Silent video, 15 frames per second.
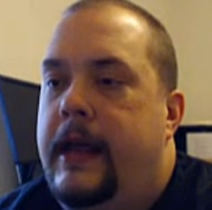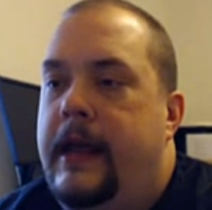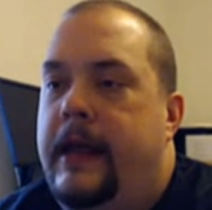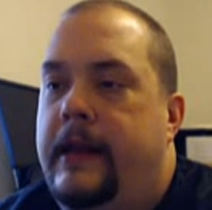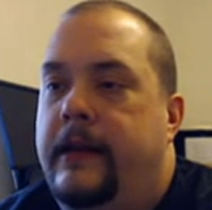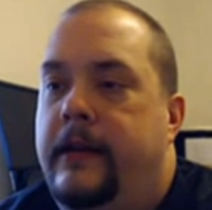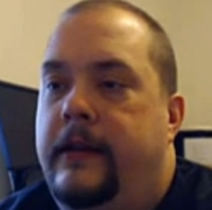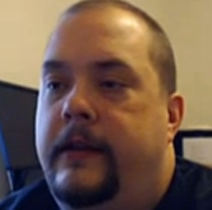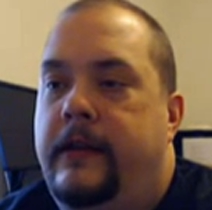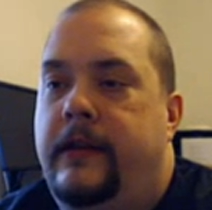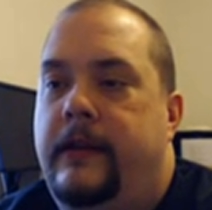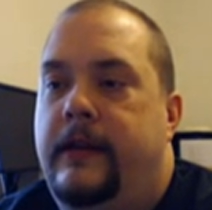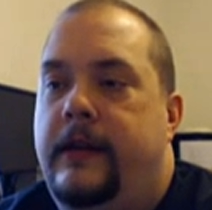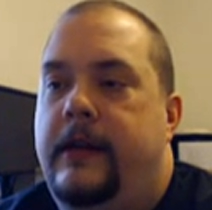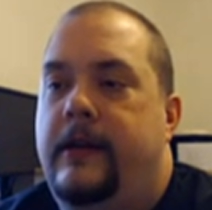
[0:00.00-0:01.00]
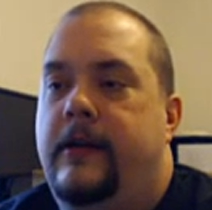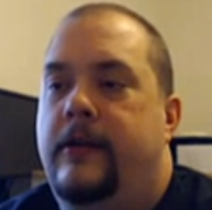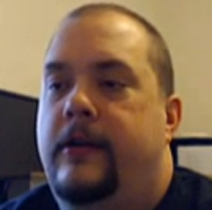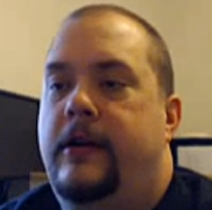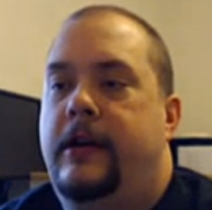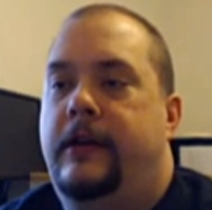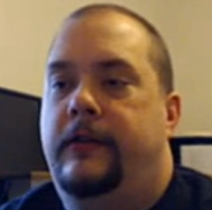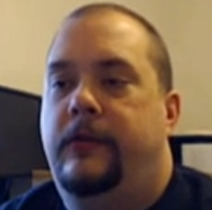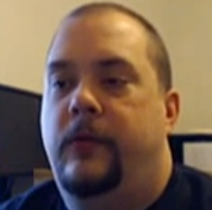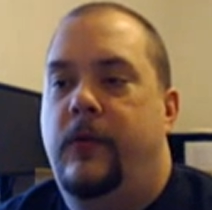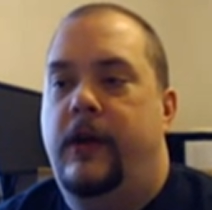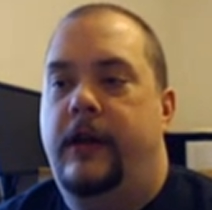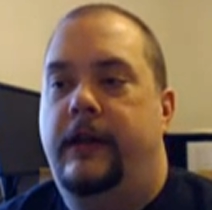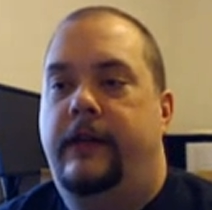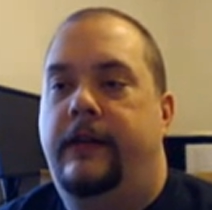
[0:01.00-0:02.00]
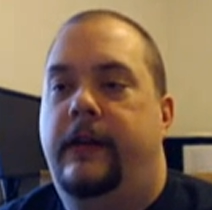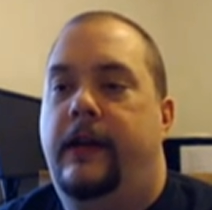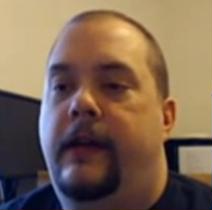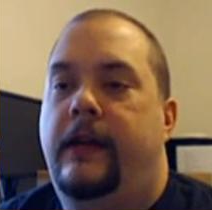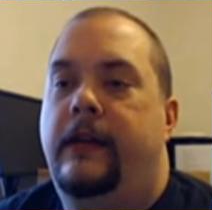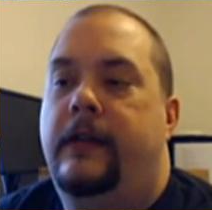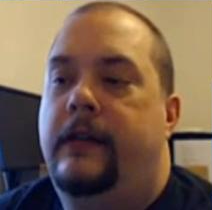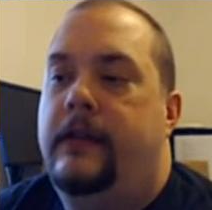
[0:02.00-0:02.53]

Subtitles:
and here is what the